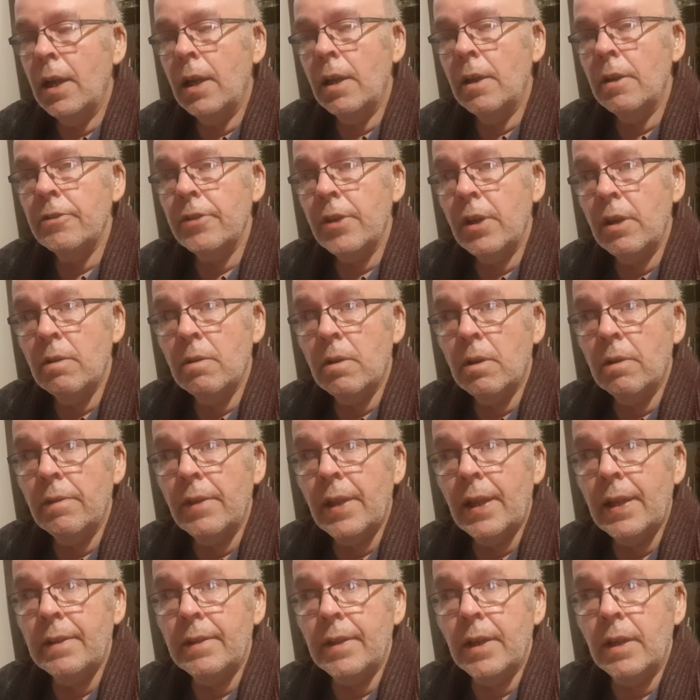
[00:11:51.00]
so on
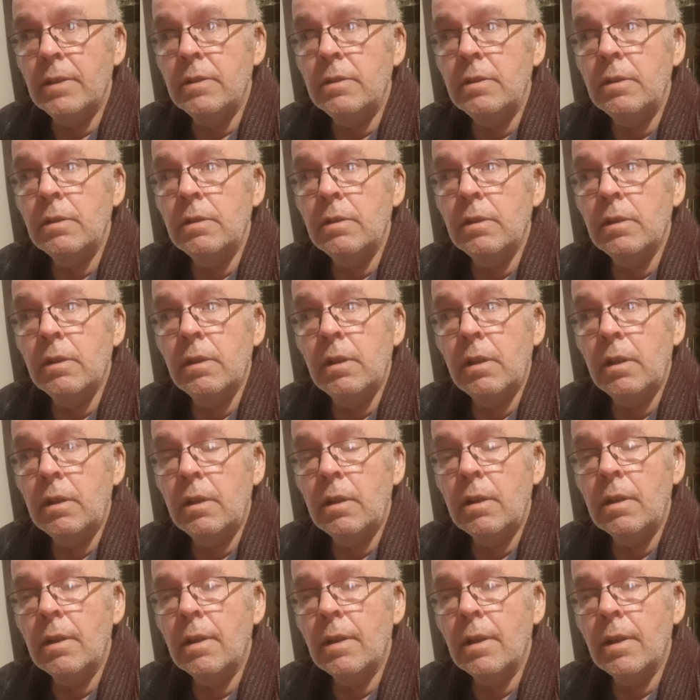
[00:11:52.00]
that note,
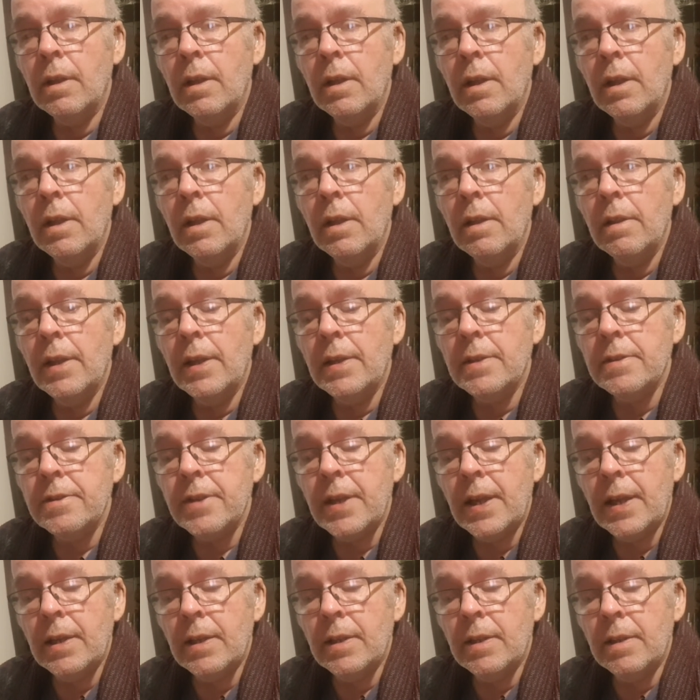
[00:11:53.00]
that's
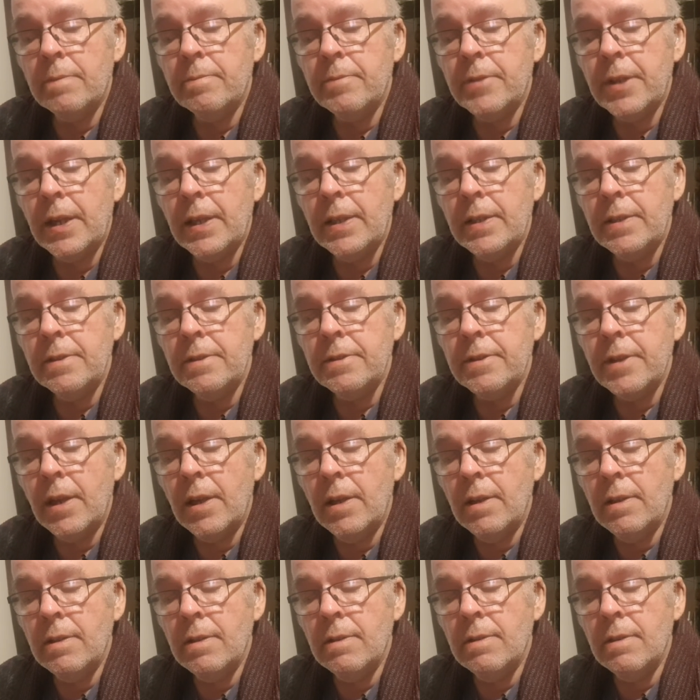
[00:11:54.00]
that update.
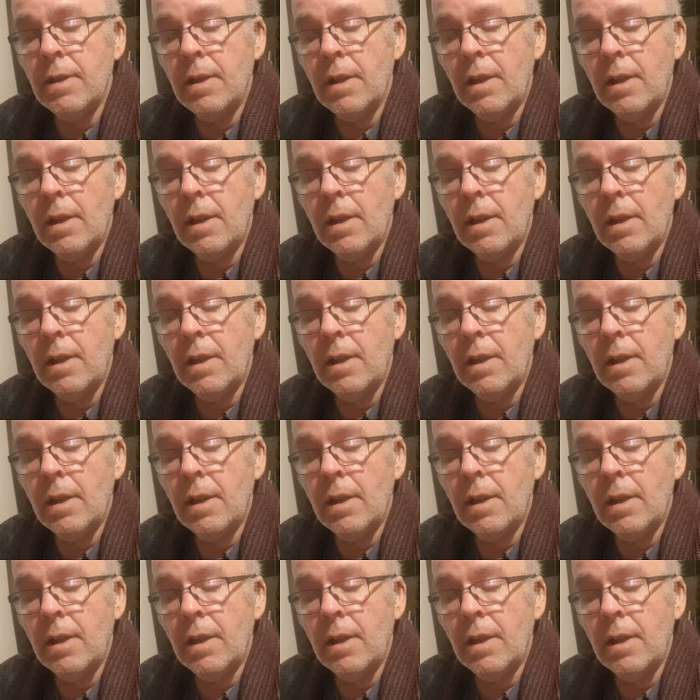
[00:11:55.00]
So